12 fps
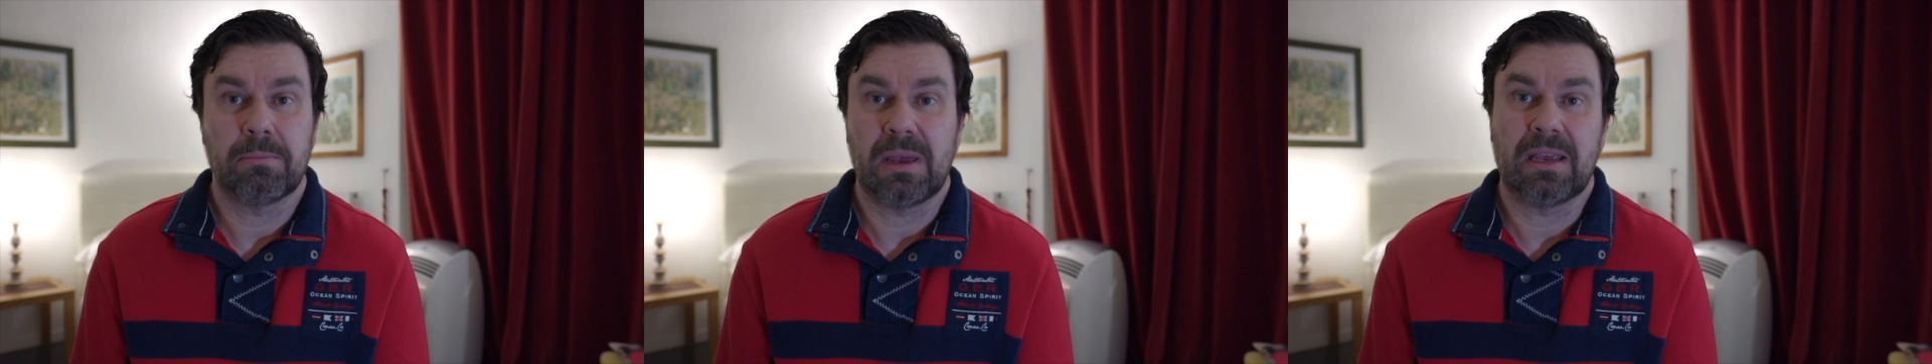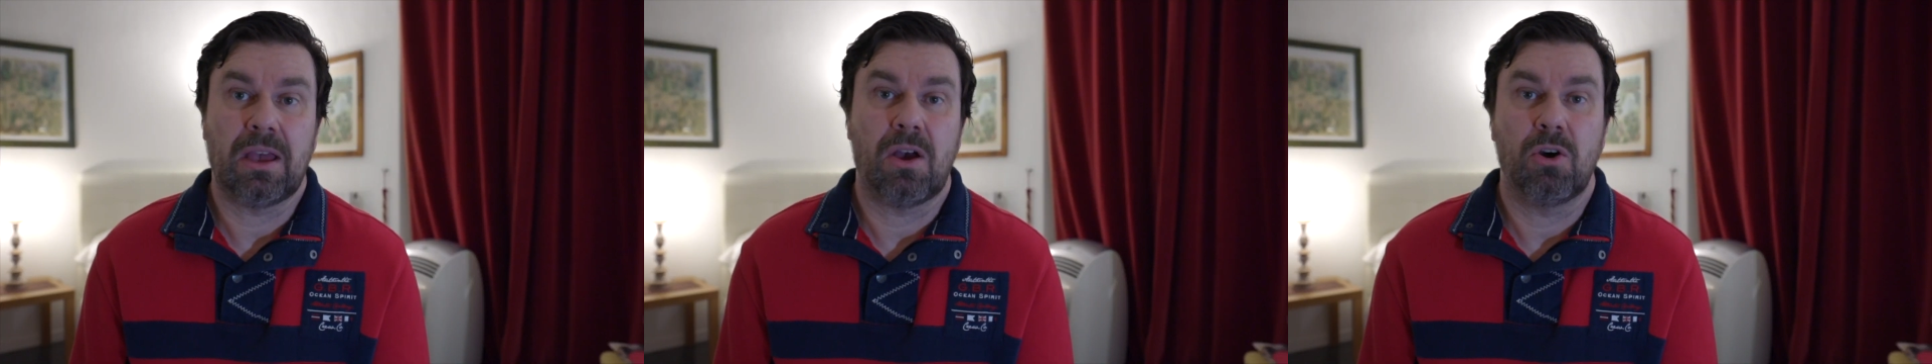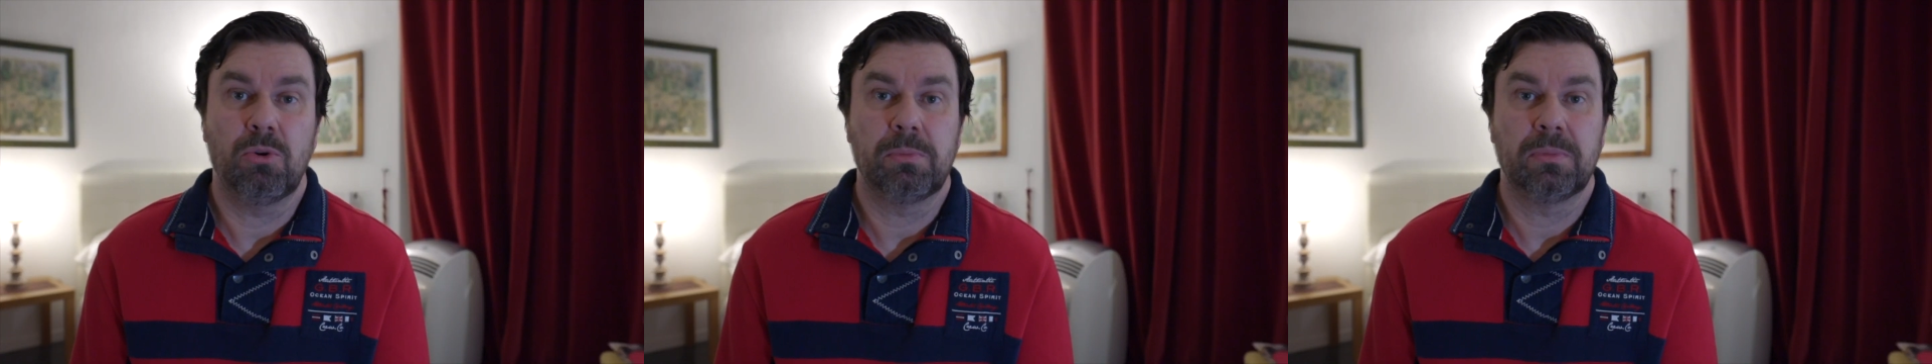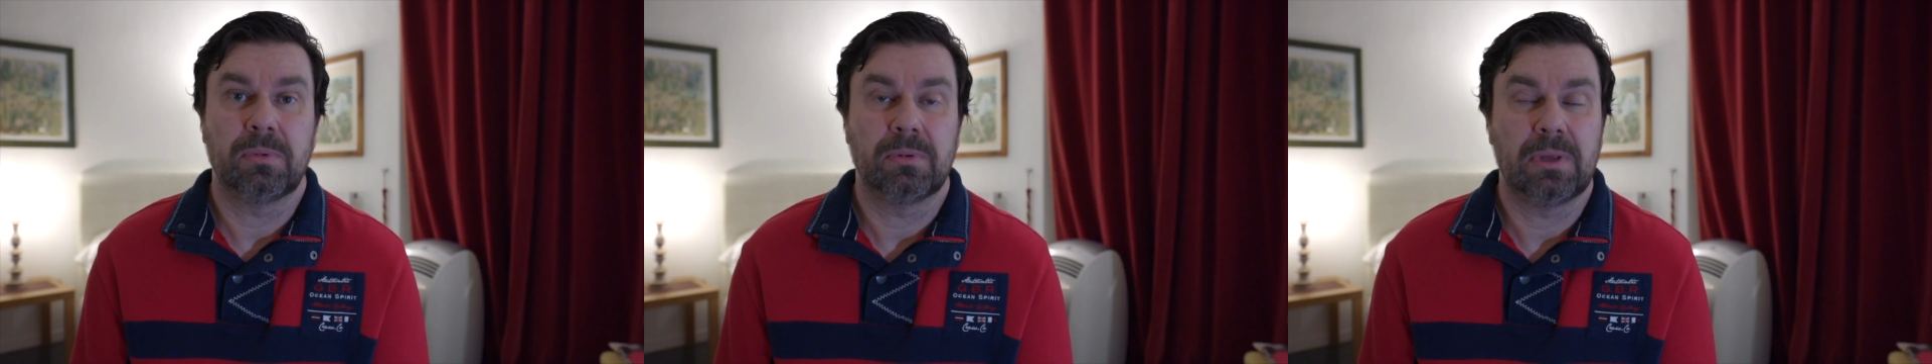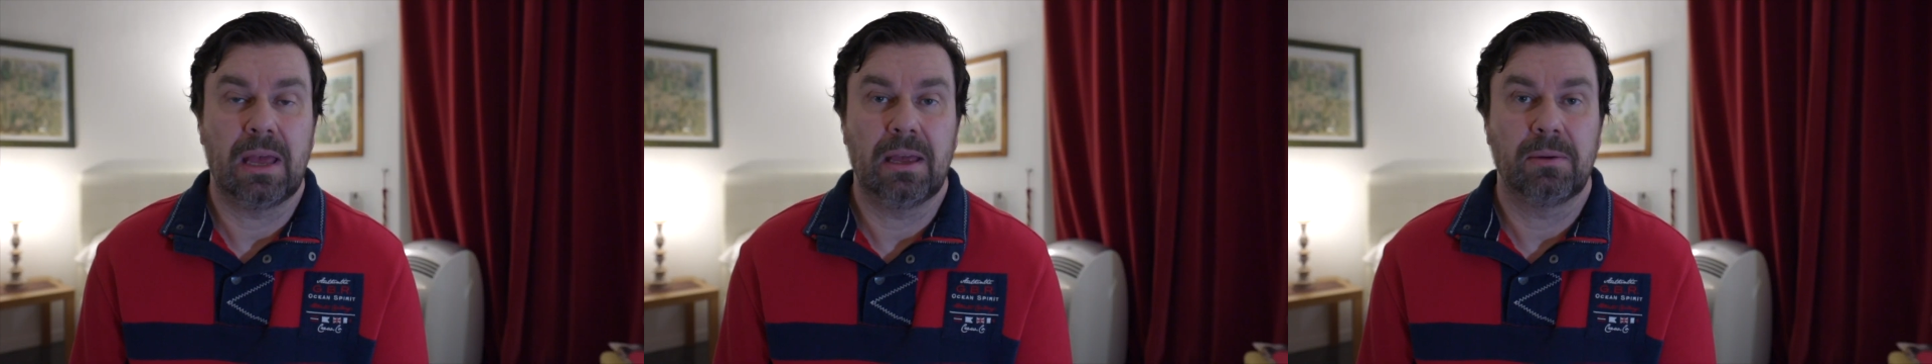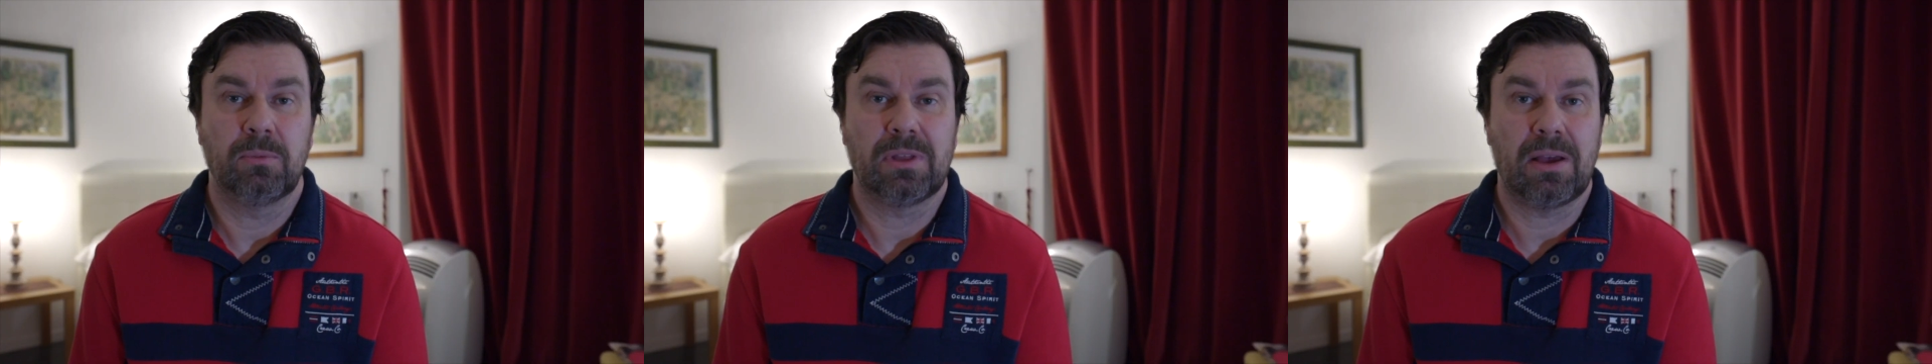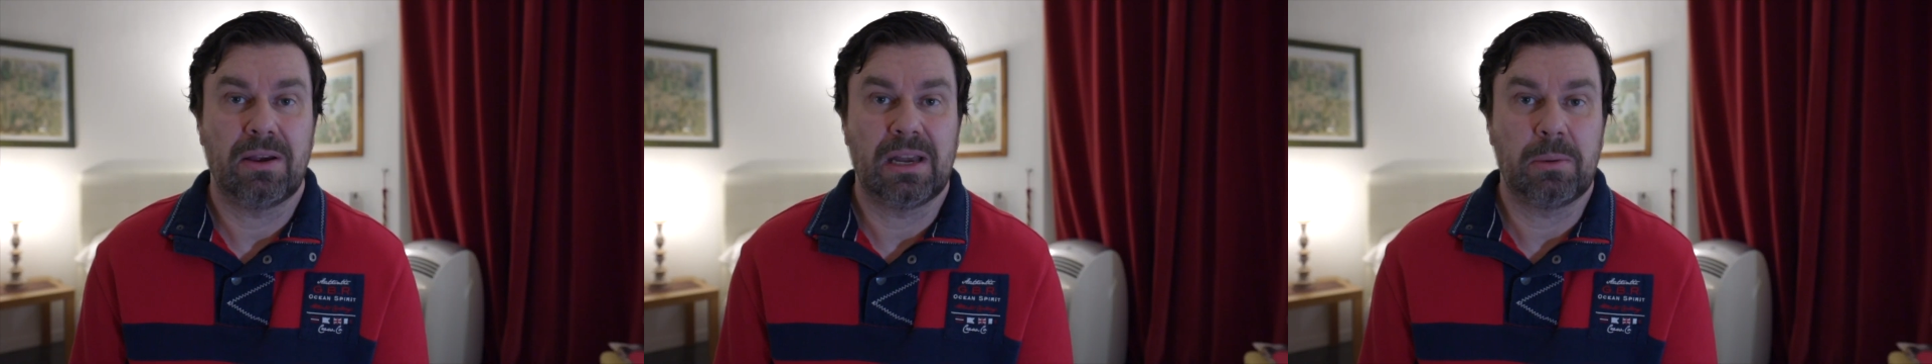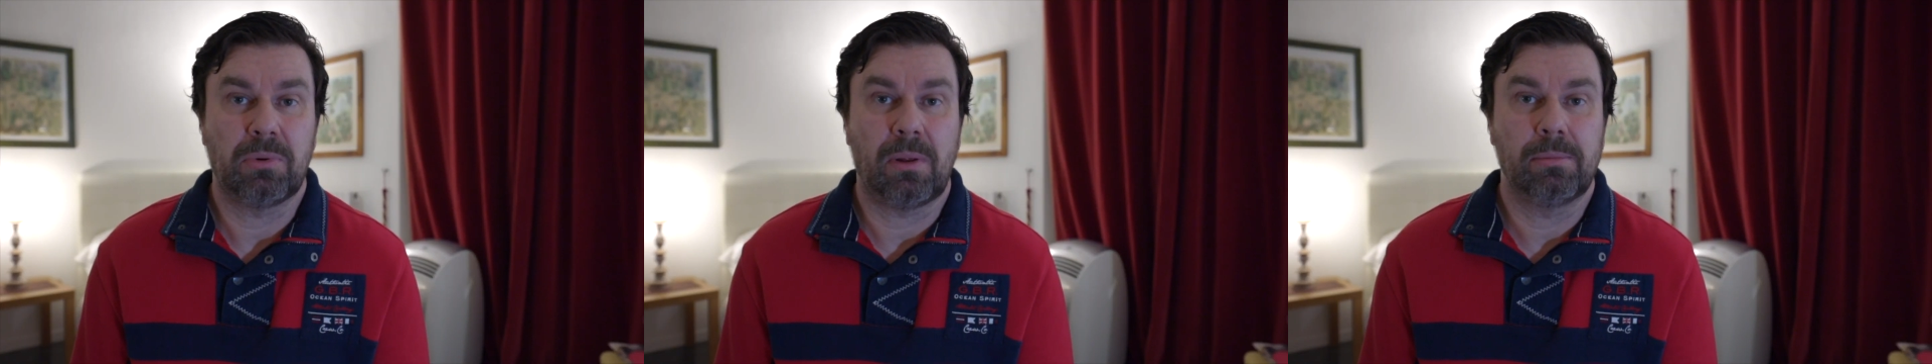make it home uh, without
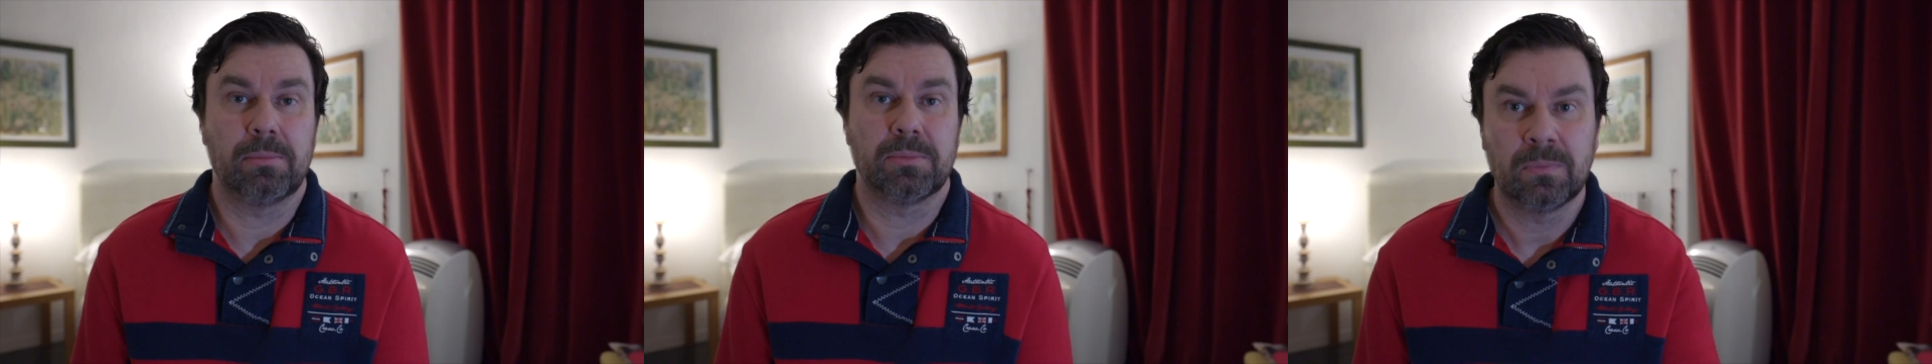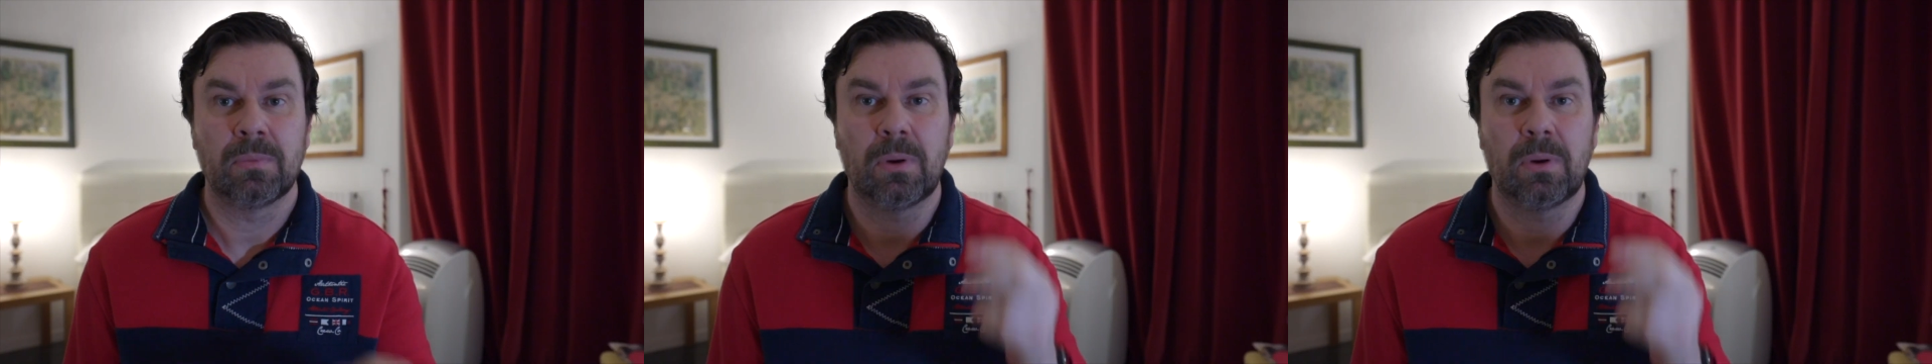any problems.